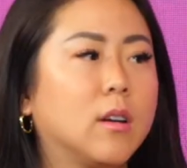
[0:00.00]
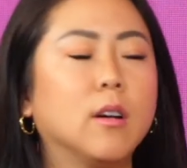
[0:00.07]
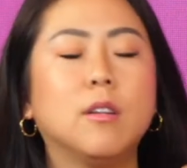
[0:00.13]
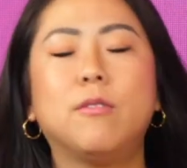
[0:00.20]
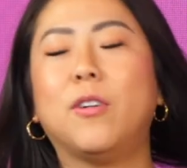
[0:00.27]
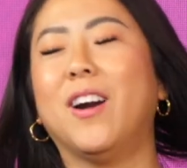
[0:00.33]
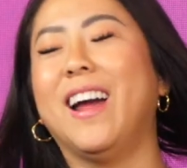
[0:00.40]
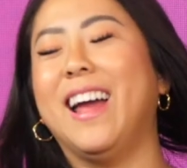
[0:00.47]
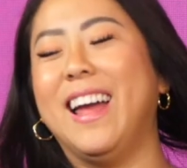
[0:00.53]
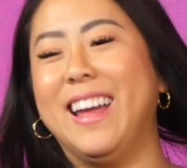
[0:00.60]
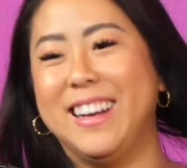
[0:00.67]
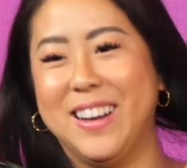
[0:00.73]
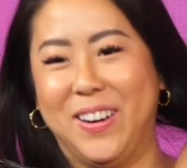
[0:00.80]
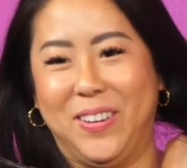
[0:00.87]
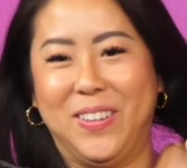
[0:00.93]
Good for
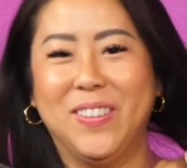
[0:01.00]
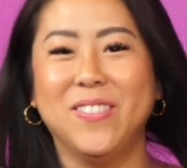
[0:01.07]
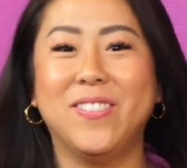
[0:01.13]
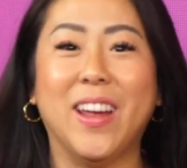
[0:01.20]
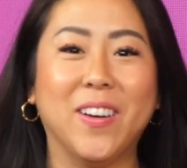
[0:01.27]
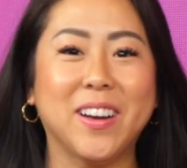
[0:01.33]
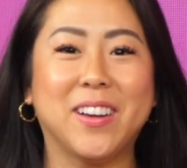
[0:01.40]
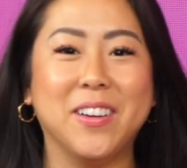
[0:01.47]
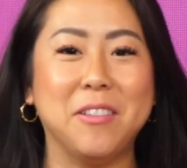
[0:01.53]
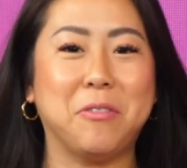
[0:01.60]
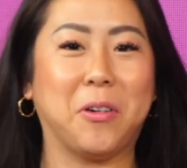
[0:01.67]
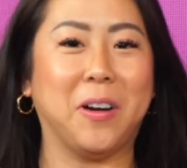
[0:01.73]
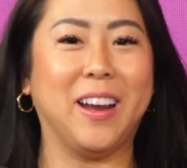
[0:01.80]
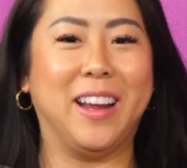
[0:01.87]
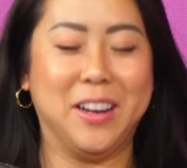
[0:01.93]
anal. Very good
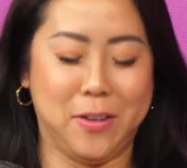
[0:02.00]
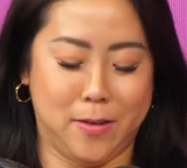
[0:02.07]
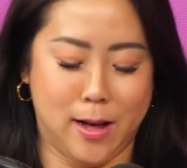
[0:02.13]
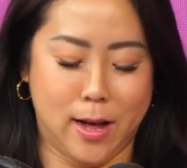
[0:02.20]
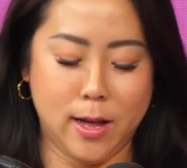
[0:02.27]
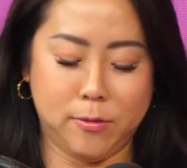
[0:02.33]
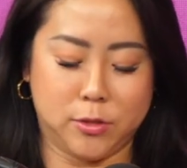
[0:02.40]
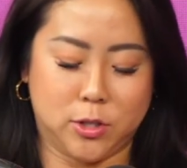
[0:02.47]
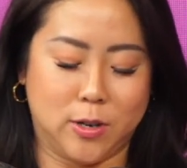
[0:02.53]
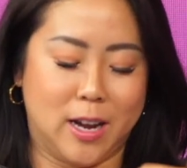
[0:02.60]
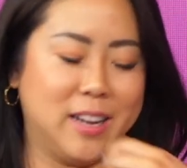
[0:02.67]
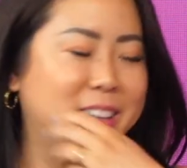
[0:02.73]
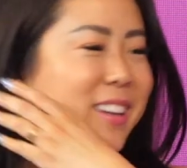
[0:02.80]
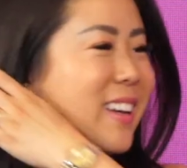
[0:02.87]
for anal. I have tried.